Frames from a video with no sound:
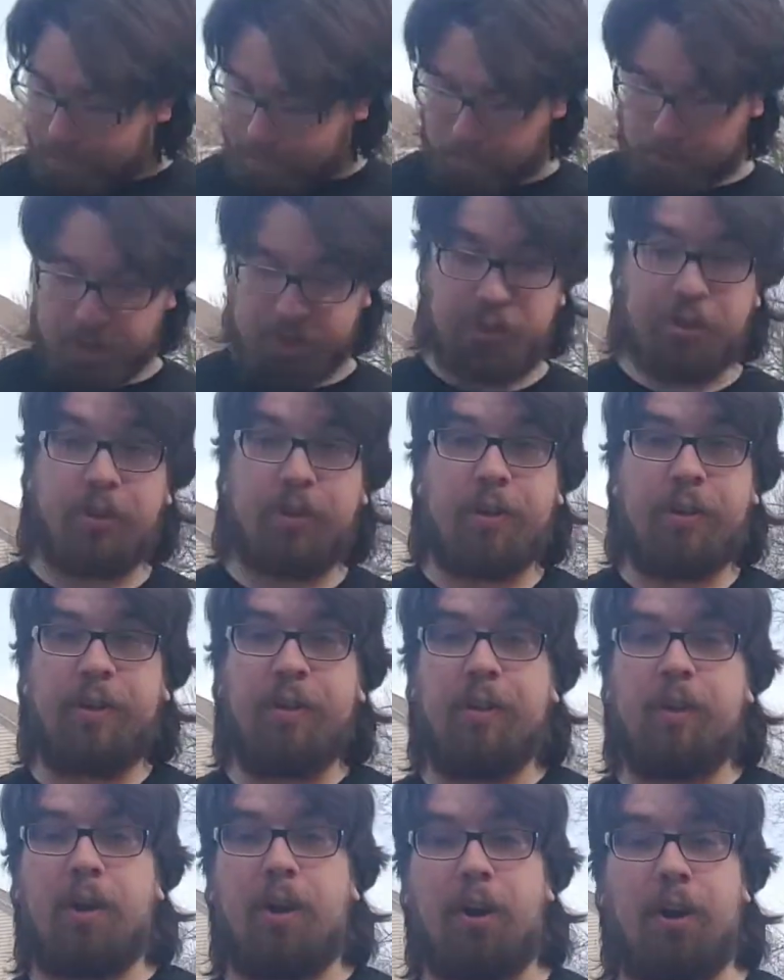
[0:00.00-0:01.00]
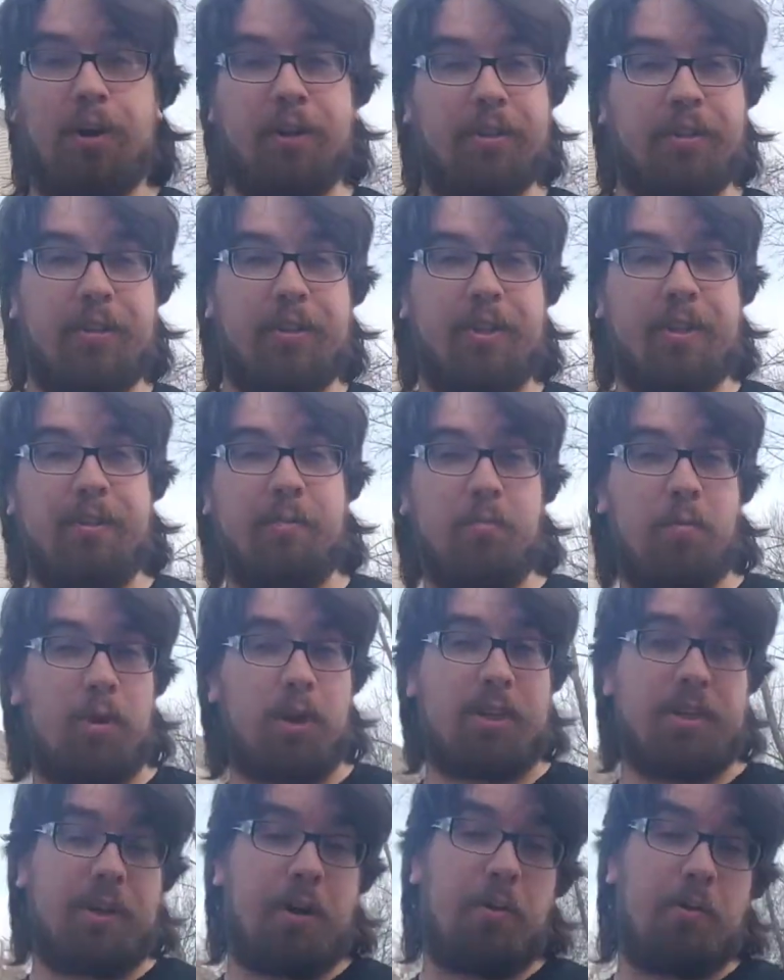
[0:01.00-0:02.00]
which honestly
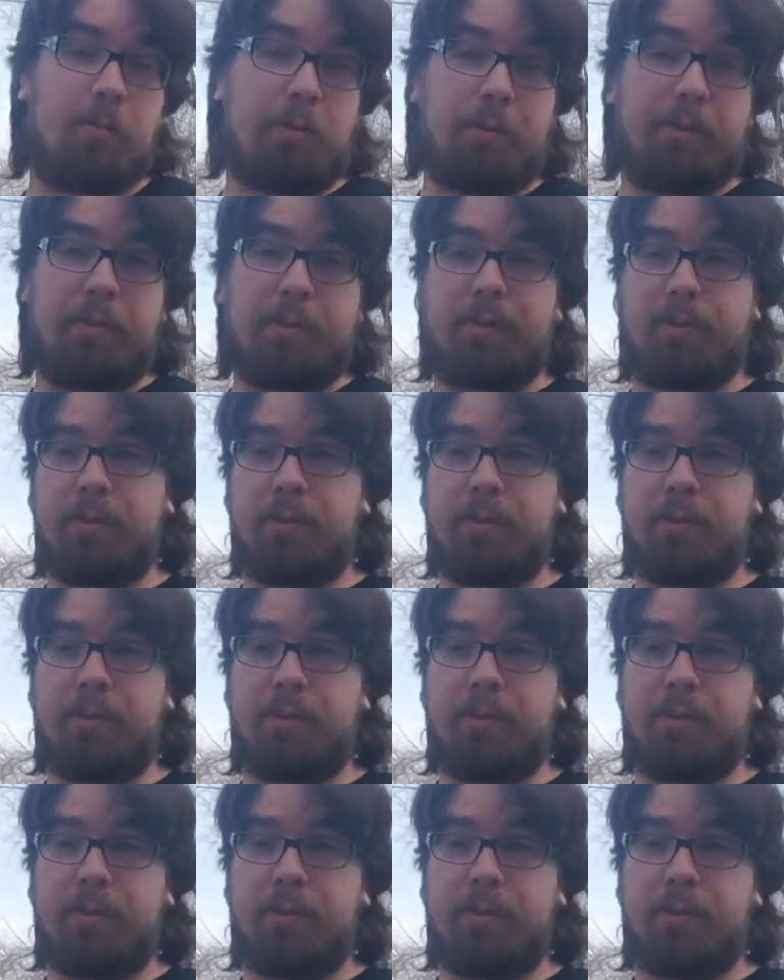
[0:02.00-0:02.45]
works out with this